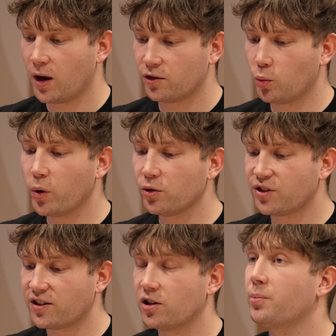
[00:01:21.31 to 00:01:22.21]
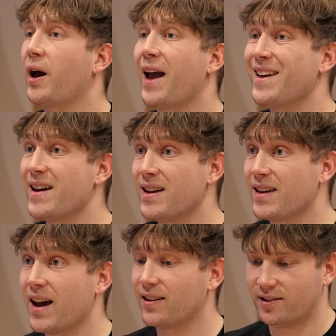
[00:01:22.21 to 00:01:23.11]
So we'll set up a
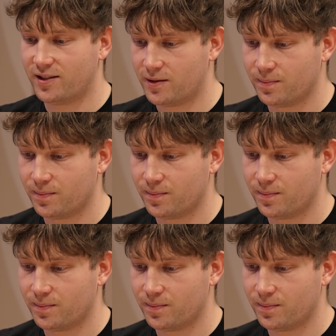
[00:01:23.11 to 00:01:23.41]
guest.